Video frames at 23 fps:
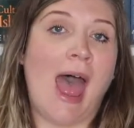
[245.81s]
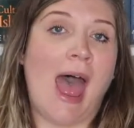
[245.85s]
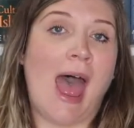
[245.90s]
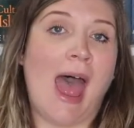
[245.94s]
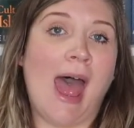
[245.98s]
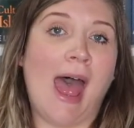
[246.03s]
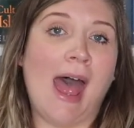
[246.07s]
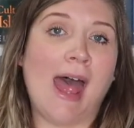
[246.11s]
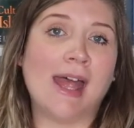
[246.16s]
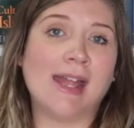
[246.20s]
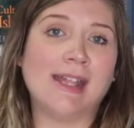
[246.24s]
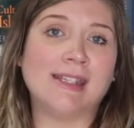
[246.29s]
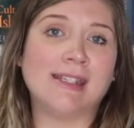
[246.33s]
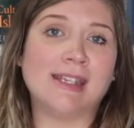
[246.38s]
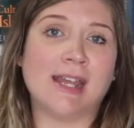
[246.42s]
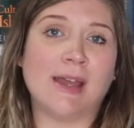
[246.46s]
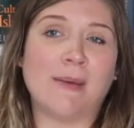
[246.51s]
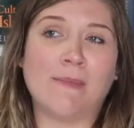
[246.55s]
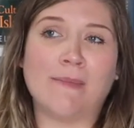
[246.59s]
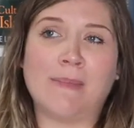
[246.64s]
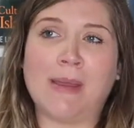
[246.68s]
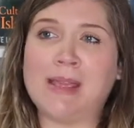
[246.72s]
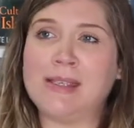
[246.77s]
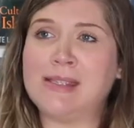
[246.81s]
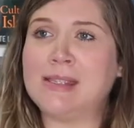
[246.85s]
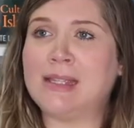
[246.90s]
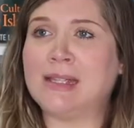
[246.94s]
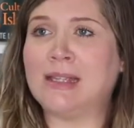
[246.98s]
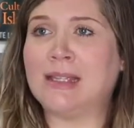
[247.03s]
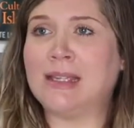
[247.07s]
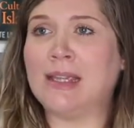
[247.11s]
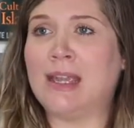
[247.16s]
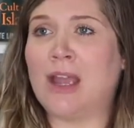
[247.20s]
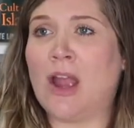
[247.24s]
And
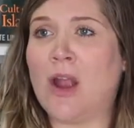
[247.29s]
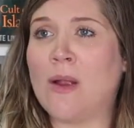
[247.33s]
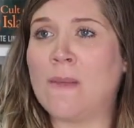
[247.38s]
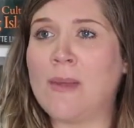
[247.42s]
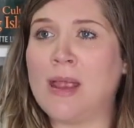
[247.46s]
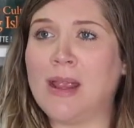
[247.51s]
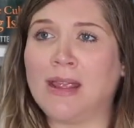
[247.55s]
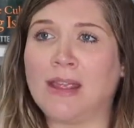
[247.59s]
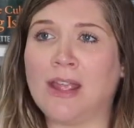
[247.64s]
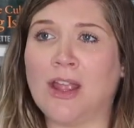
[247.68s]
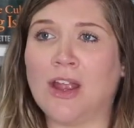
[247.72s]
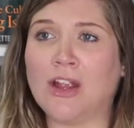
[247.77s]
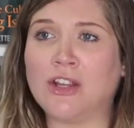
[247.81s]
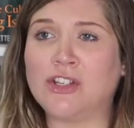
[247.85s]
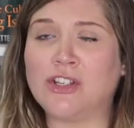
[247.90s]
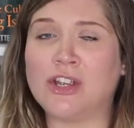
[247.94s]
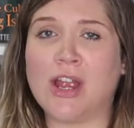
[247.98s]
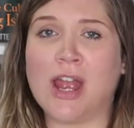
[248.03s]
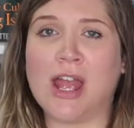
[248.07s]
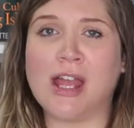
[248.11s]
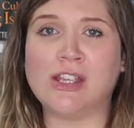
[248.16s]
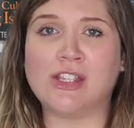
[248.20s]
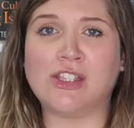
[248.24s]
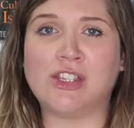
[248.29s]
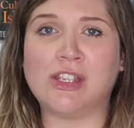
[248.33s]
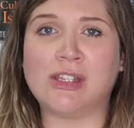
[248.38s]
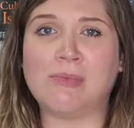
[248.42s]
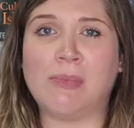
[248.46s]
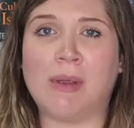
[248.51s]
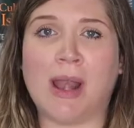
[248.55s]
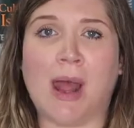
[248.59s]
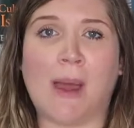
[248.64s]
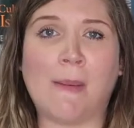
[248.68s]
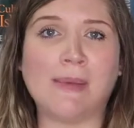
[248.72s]
basically our main character has
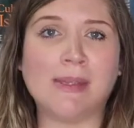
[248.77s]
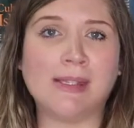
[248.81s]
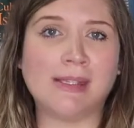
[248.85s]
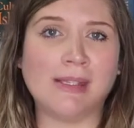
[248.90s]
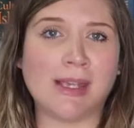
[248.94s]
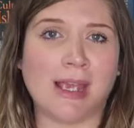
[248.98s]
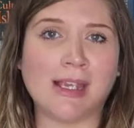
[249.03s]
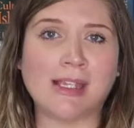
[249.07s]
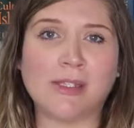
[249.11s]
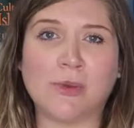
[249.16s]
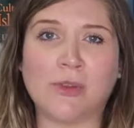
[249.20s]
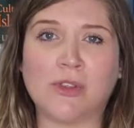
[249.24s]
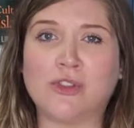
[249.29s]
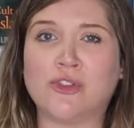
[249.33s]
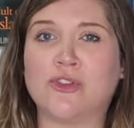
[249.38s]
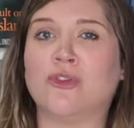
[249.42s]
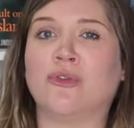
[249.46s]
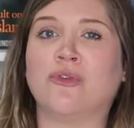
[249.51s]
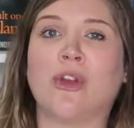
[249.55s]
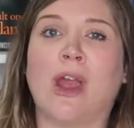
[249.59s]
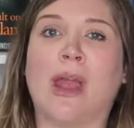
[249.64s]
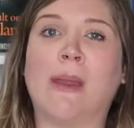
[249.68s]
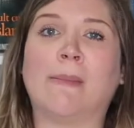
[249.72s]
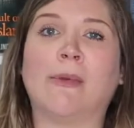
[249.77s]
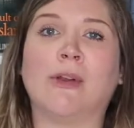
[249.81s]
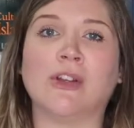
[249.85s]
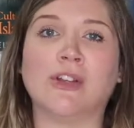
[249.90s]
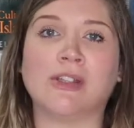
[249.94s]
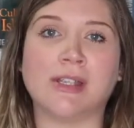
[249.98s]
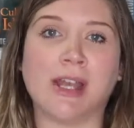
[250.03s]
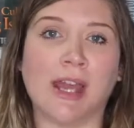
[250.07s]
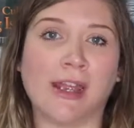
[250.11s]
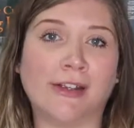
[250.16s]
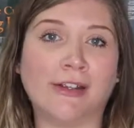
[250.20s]
just been obsessed with true crime her
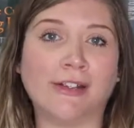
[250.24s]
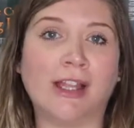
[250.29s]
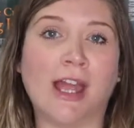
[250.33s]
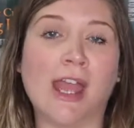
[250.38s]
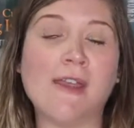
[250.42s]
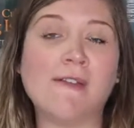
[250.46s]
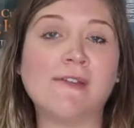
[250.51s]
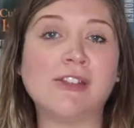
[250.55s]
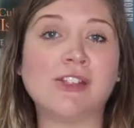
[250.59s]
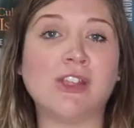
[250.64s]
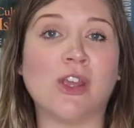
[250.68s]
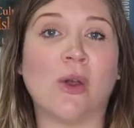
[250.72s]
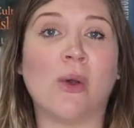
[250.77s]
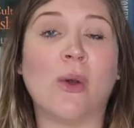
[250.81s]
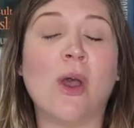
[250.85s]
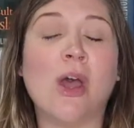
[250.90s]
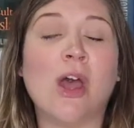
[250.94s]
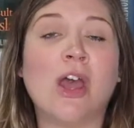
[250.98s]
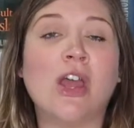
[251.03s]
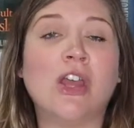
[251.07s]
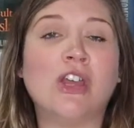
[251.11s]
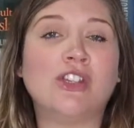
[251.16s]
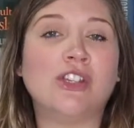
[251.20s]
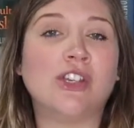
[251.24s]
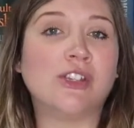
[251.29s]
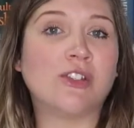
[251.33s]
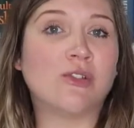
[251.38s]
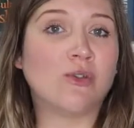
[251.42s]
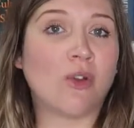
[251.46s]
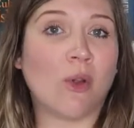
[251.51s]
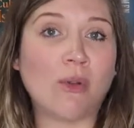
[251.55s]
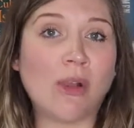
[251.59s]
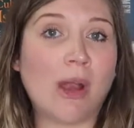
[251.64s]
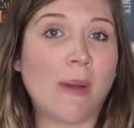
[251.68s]
entire life. So she's
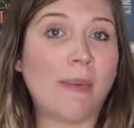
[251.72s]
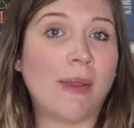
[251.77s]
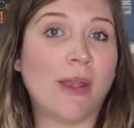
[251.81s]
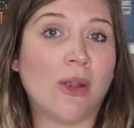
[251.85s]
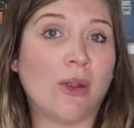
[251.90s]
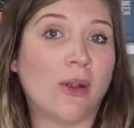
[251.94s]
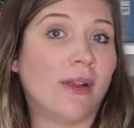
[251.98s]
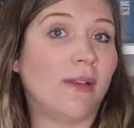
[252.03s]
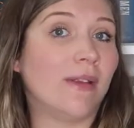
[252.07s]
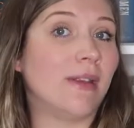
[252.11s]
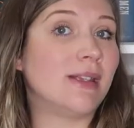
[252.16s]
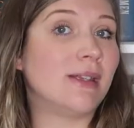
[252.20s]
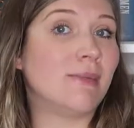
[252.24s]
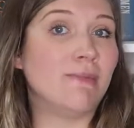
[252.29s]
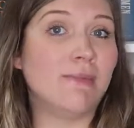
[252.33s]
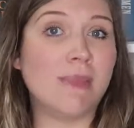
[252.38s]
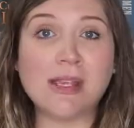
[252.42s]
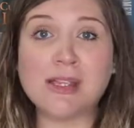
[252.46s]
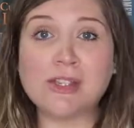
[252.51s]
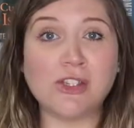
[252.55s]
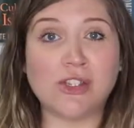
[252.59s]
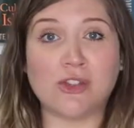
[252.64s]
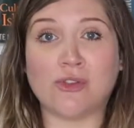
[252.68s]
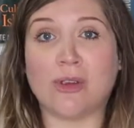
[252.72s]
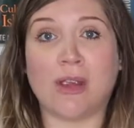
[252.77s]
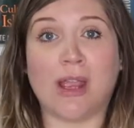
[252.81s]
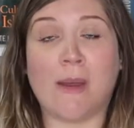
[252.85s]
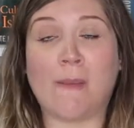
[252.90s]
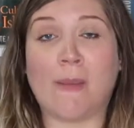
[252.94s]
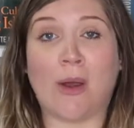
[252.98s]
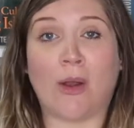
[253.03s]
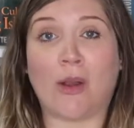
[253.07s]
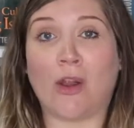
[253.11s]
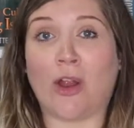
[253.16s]
grown up hearing this mystery
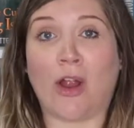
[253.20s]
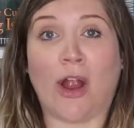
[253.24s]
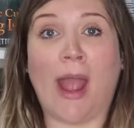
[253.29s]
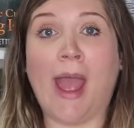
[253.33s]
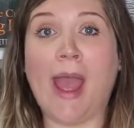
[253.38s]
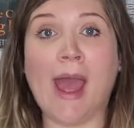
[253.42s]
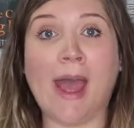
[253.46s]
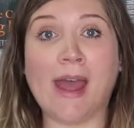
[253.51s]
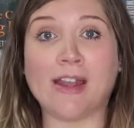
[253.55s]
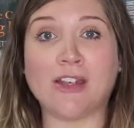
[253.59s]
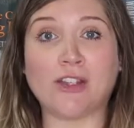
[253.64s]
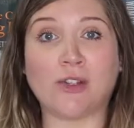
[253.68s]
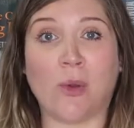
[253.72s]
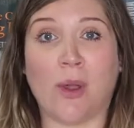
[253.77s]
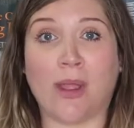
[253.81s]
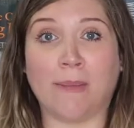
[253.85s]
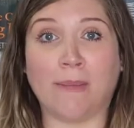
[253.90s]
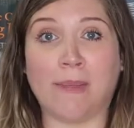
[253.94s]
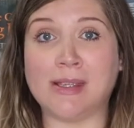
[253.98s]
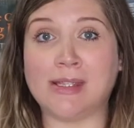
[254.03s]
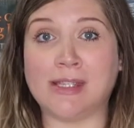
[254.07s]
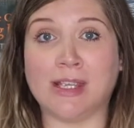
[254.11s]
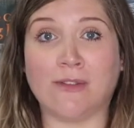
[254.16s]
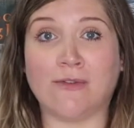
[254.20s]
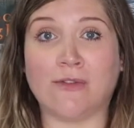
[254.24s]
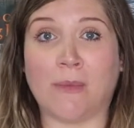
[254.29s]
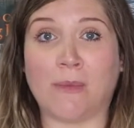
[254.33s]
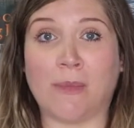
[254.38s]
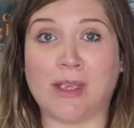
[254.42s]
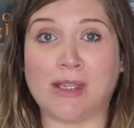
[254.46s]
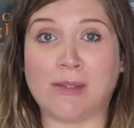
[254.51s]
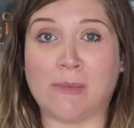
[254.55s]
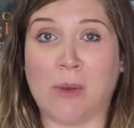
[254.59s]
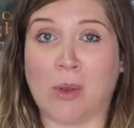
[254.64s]
about her aunt going missing
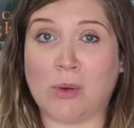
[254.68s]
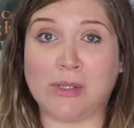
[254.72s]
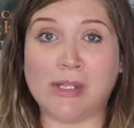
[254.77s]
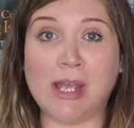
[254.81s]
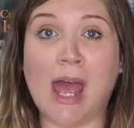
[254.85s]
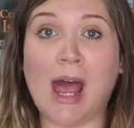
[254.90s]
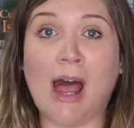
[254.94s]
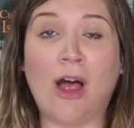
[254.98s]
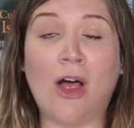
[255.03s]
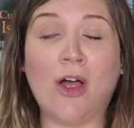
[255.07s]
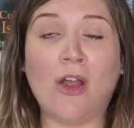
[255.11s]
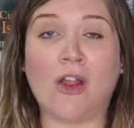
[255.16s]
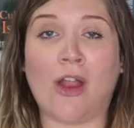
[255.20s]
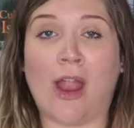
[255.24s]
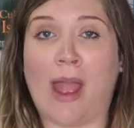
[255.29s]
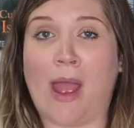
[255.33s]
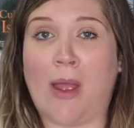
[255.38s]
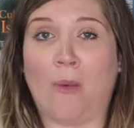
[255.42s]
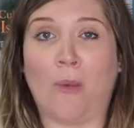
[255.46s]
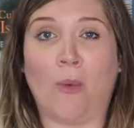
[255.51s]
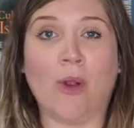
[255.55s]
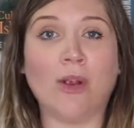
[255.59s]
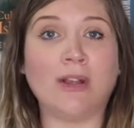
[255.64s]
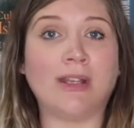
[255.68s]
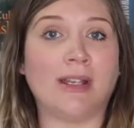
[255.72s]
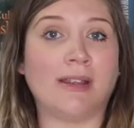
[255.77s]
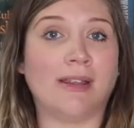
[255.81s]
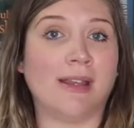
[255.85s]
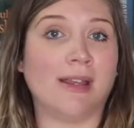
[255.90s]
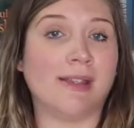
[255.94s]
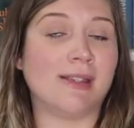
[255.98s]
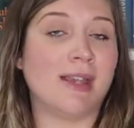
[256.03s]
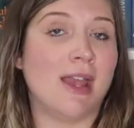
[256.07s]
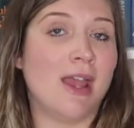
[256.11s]
from this motel. Her aunt worked at
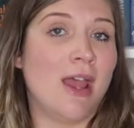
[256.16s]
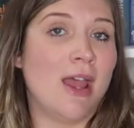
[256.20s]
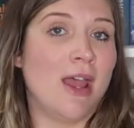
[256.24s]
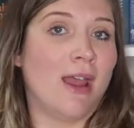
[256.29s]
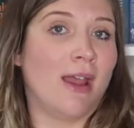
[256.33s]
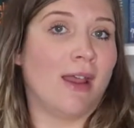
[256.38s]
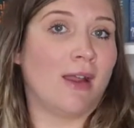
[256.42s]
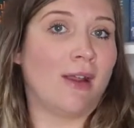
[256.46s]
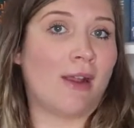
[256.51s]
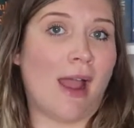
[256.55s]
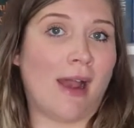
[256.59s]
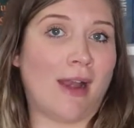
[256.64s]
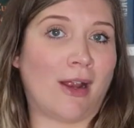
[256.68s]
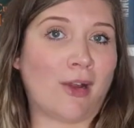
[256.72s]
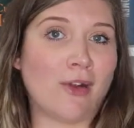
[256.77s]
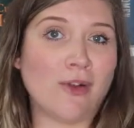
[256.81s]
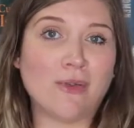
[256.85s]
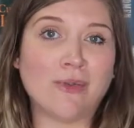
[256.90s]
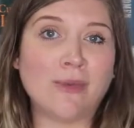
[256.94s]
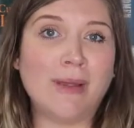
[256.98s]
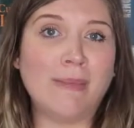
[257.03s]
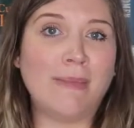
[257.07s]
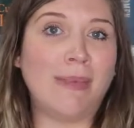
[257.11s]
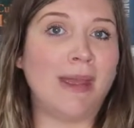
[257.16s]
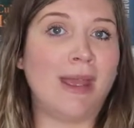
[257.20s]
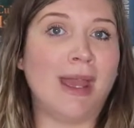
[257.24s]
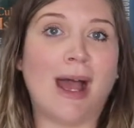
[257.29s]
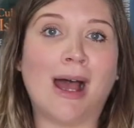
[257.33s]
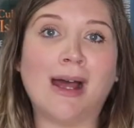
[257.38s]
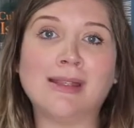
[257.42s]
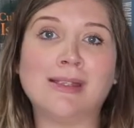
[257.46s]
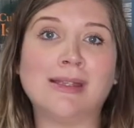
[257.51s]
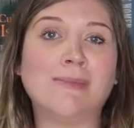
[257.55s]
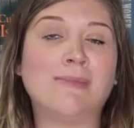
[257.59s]
this kind of creepy
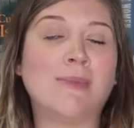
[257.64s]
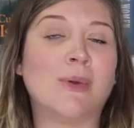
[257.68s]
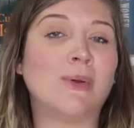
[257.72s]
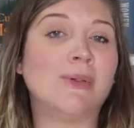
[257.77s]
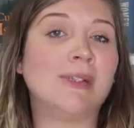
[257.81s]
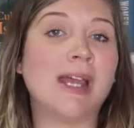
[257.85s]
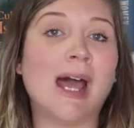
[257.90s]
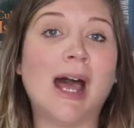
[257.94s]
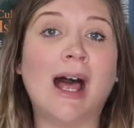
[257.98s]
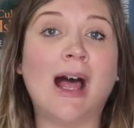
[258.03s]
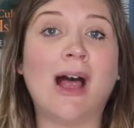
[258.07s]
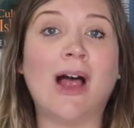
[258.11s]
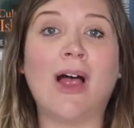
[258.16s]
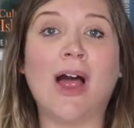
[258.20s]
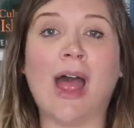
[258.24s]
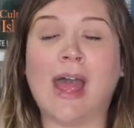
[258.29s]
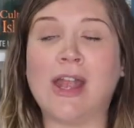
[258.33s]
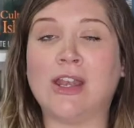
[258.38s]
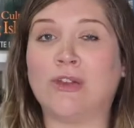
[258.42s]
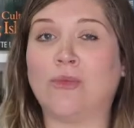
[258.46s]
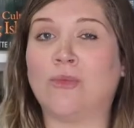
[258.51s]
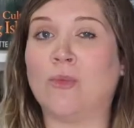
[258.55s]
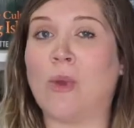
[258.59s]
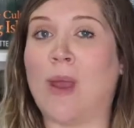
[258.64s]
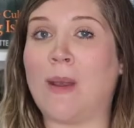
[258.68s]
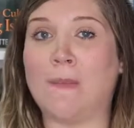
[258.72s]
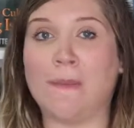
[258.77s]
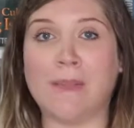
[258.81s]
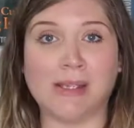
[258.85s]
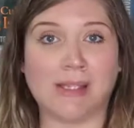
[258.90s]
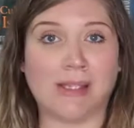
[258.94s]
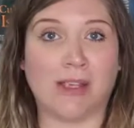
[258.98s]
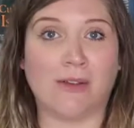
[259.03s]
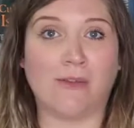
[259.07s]
haunted motel and went
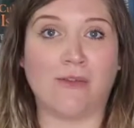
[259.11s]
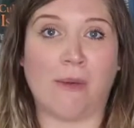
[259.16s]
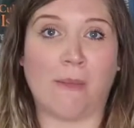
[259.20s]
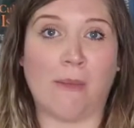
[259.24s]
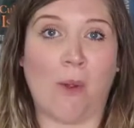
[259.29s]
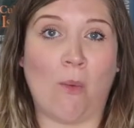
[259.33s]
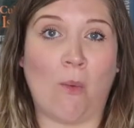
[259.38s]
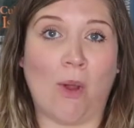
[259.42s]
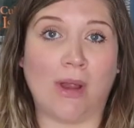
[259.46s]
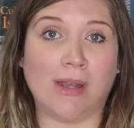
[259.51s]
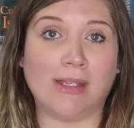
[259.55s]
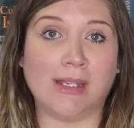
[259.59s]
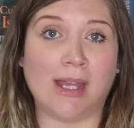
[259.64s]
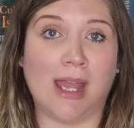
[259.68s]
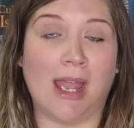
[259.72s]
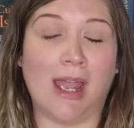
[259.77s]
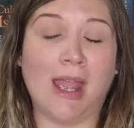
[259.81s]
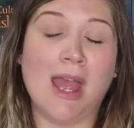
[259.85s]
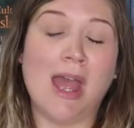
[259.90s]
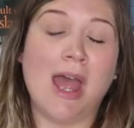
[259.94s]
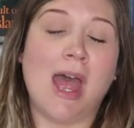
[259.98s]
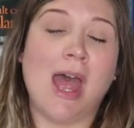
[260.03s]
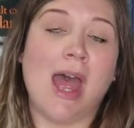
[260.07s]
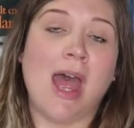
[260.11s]
missing from it one day.